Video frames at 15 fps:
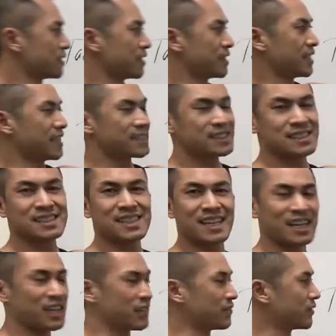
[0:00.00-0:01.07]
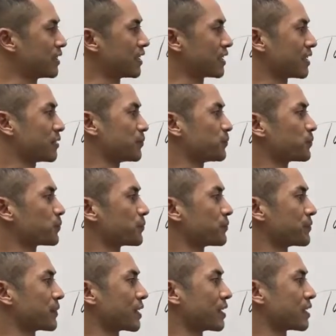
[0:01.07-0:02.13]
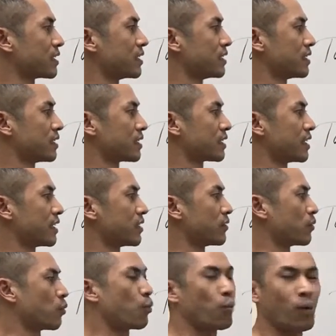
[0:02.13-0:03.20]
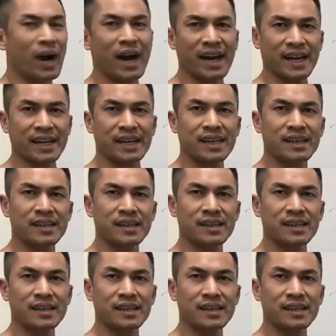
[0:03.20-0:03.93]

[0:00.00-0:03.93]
So that takes this kind of like kind of wide